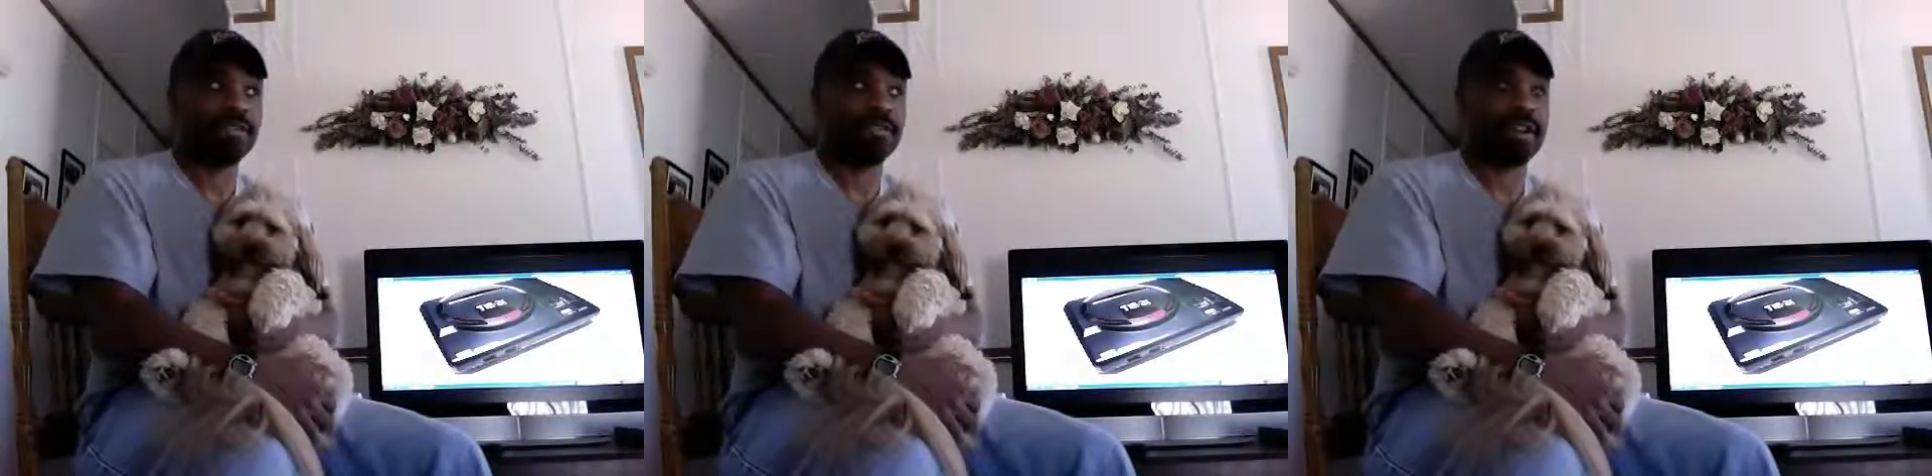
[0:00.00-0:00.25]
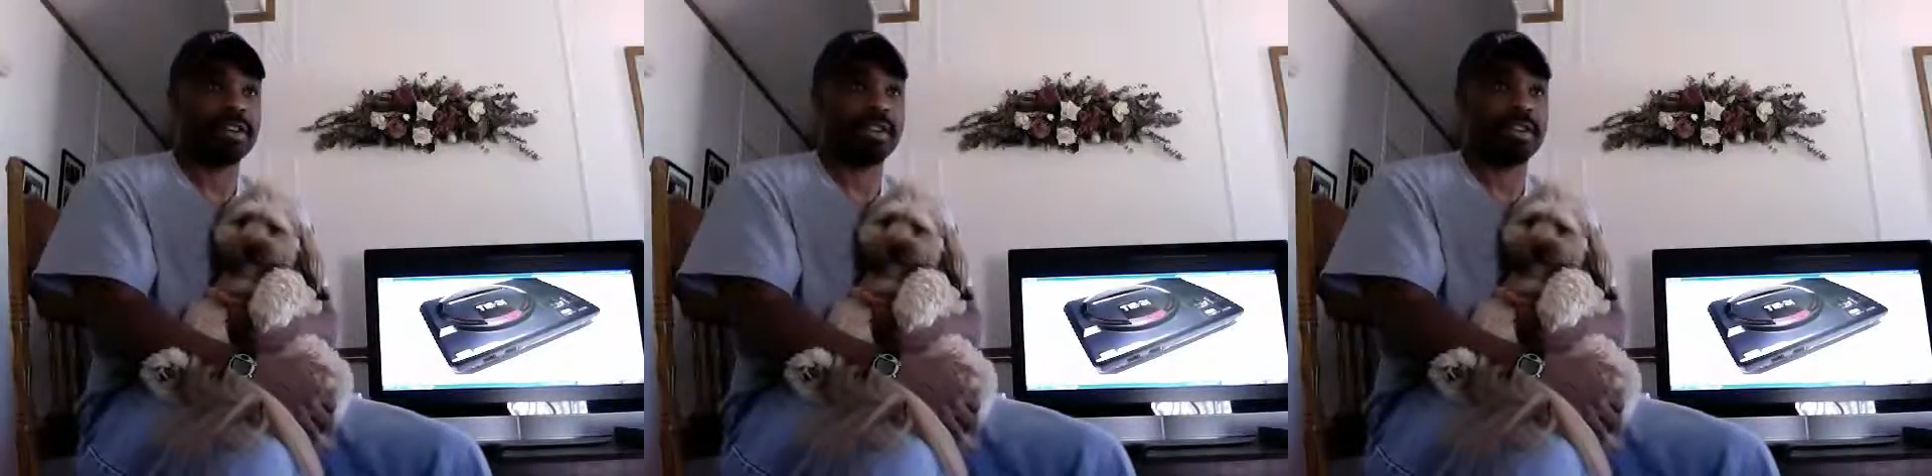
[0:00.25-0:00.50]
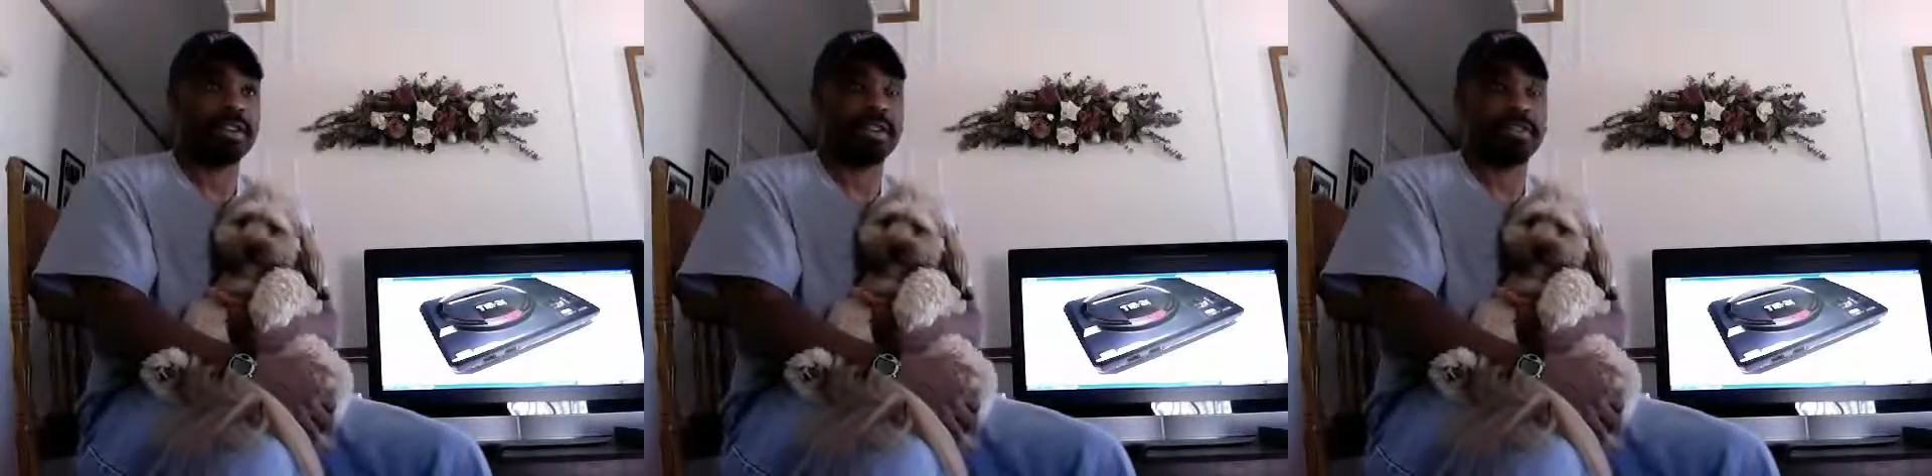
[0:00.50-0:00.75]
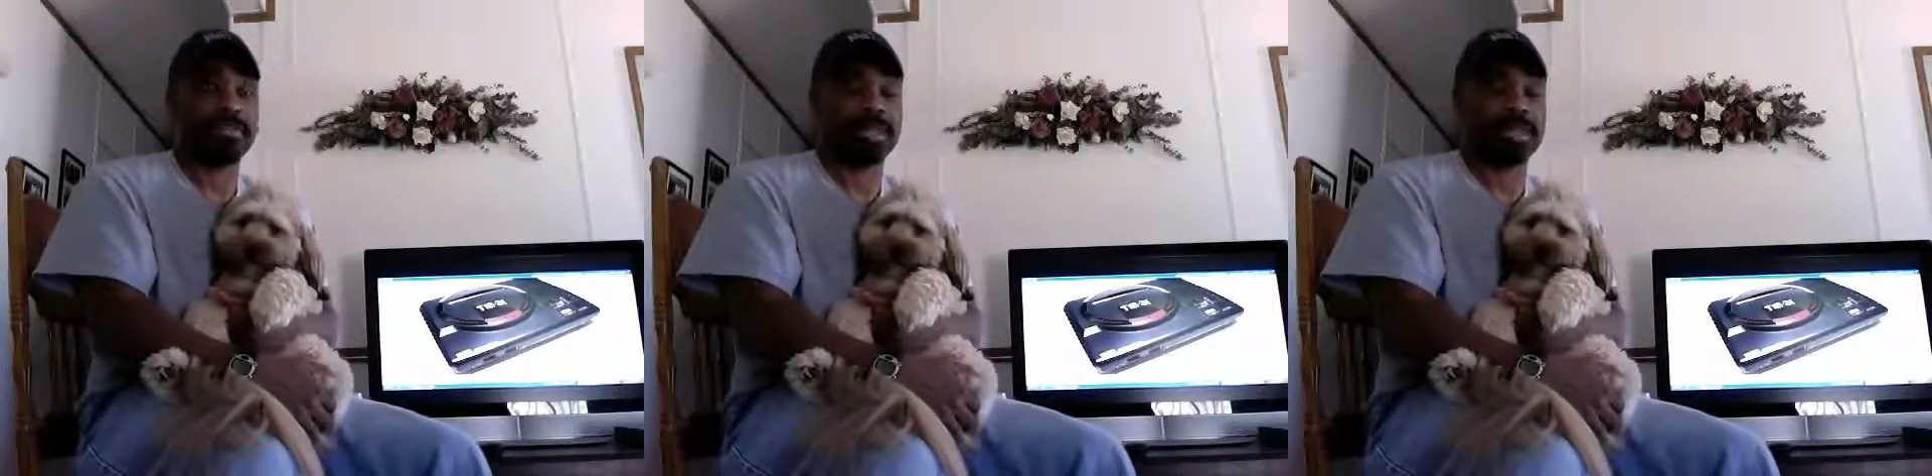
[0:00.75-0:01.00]
for our
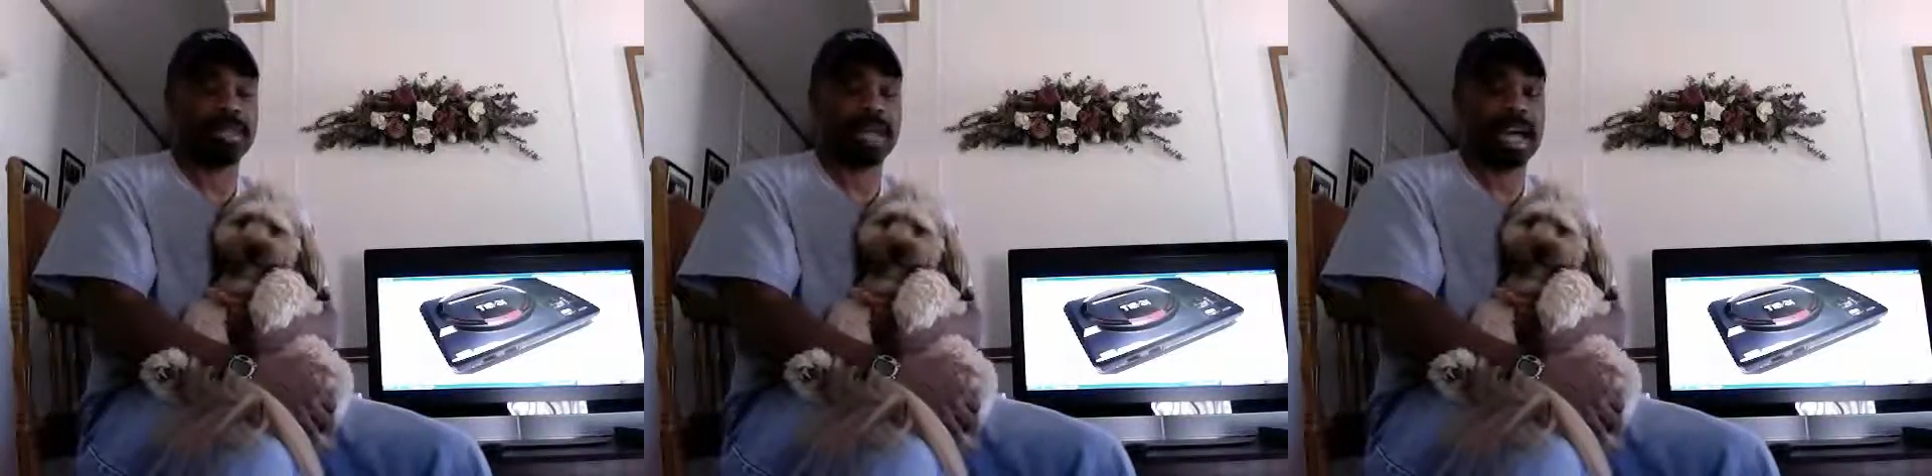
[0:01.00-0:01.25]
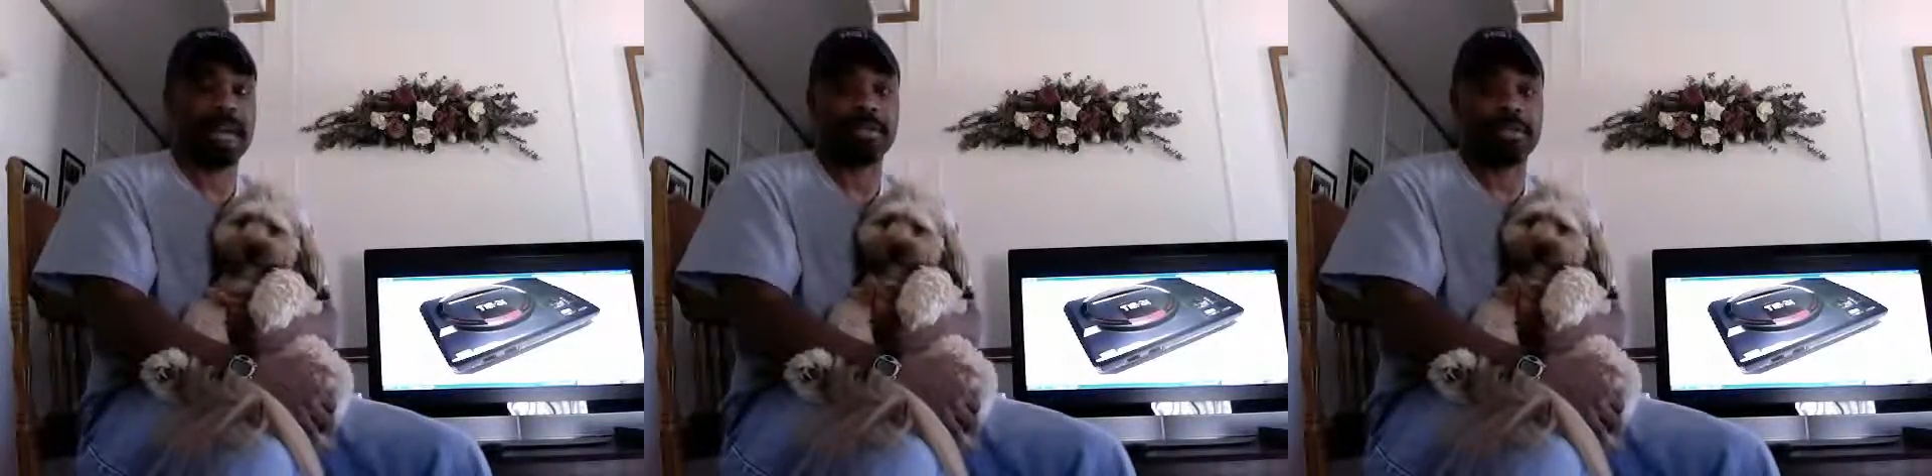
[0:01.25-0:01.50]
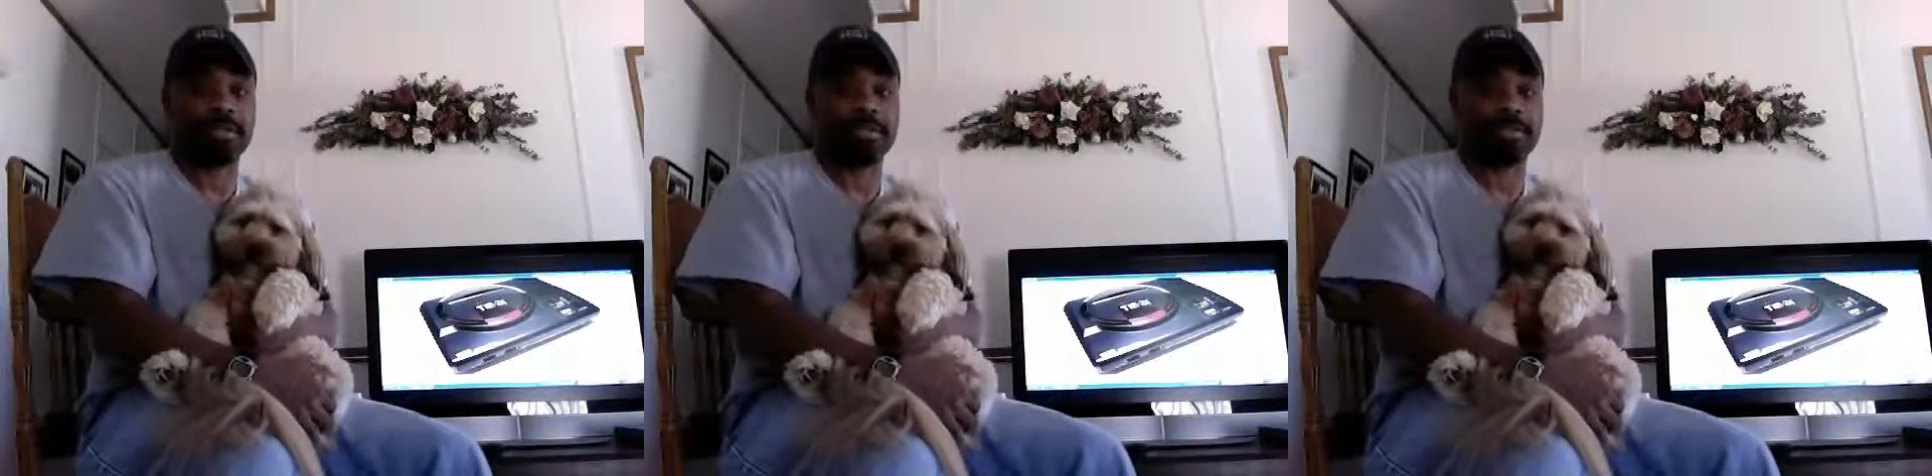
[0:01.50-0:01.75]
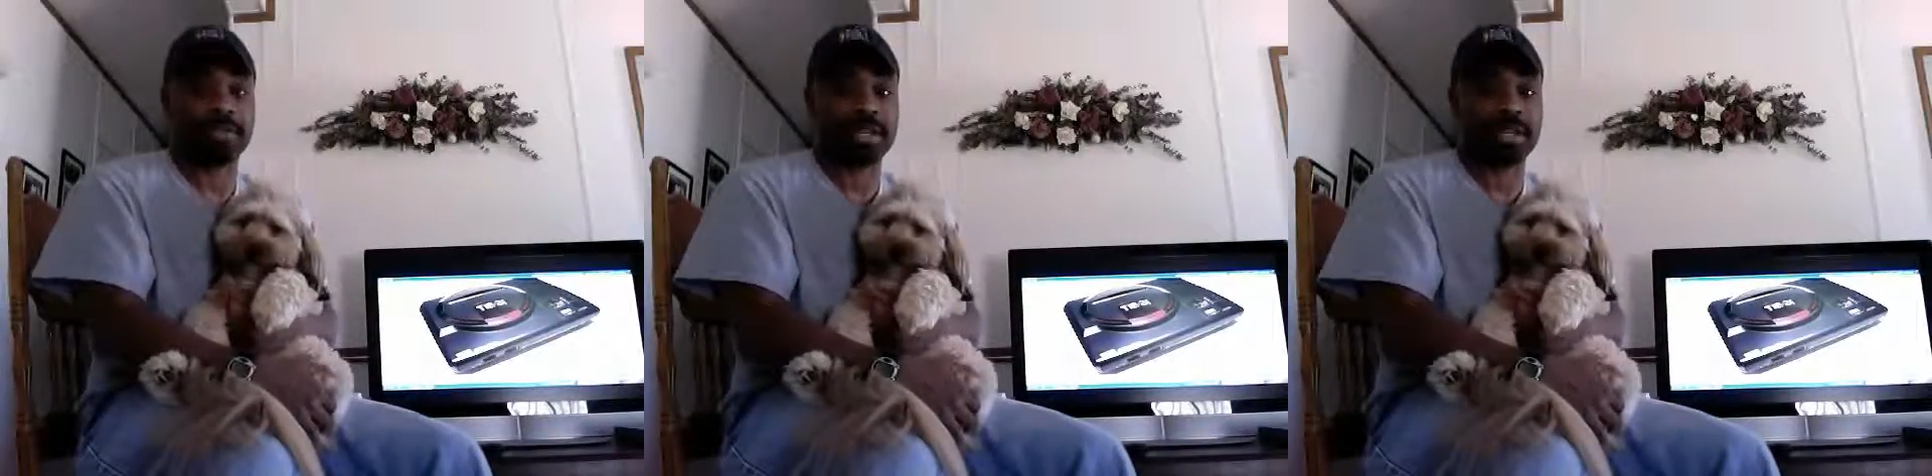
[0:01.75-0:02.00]
systems, and I was the
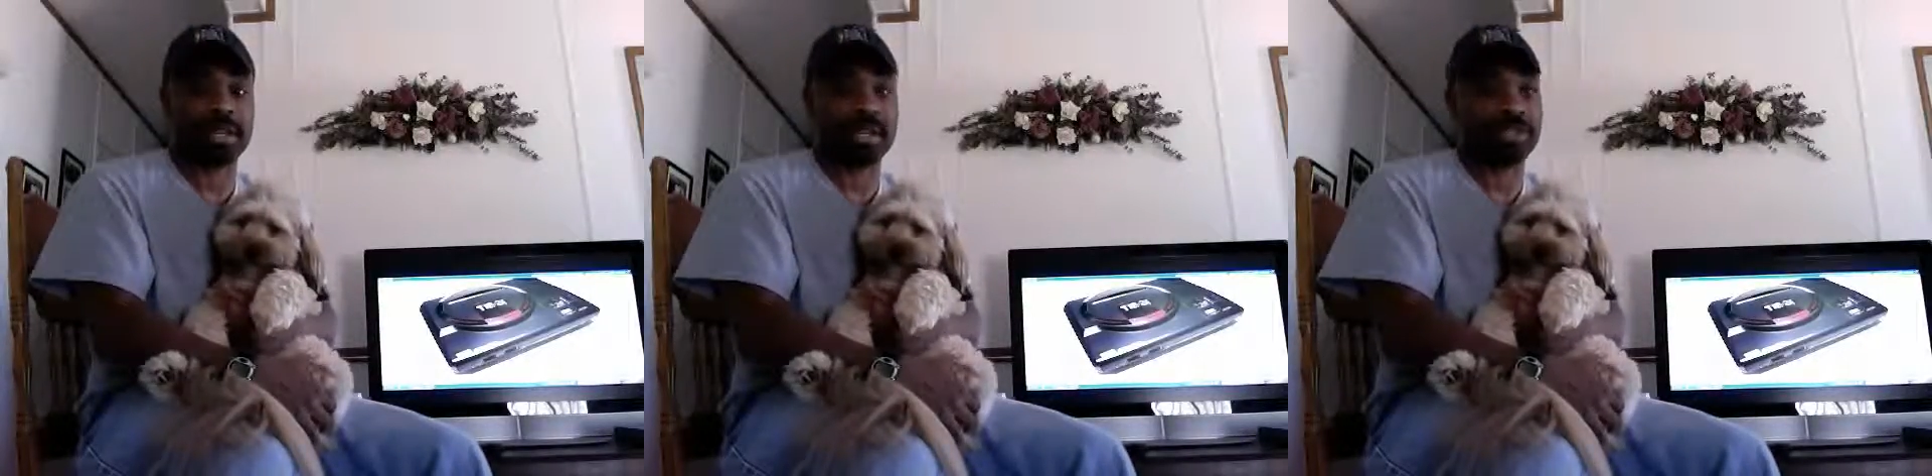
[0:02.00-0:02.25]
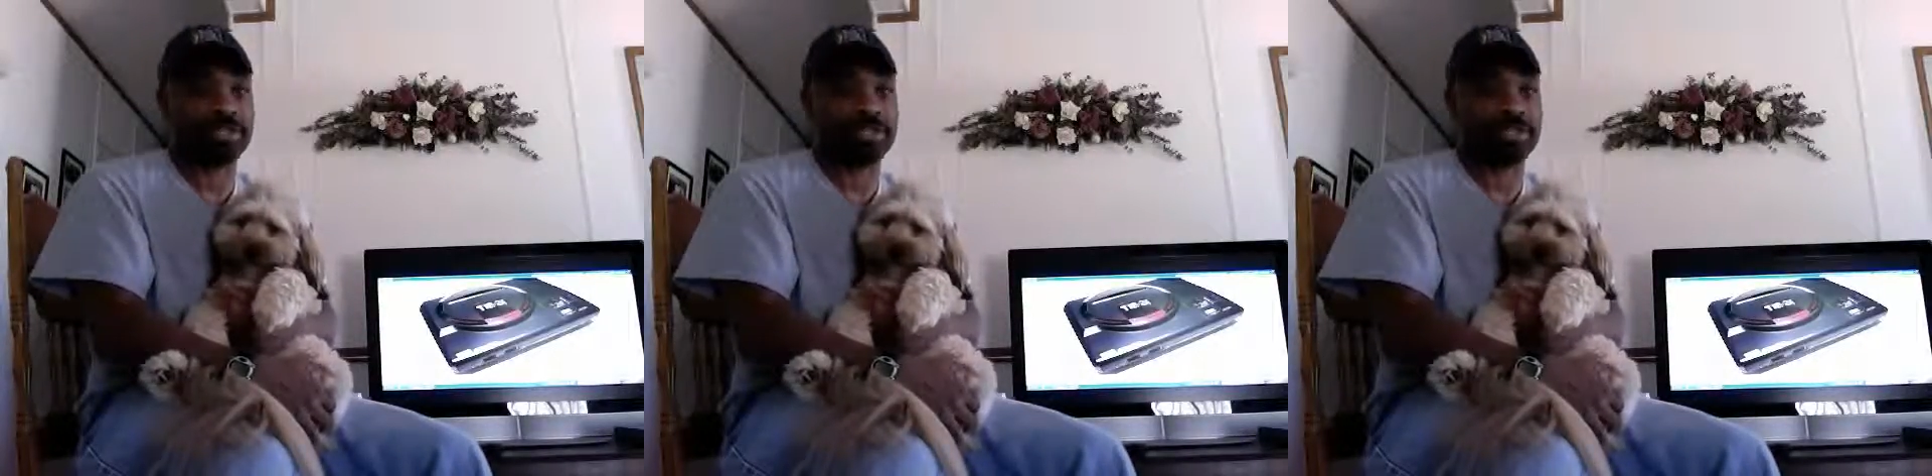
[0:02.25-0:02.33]
first one to get it,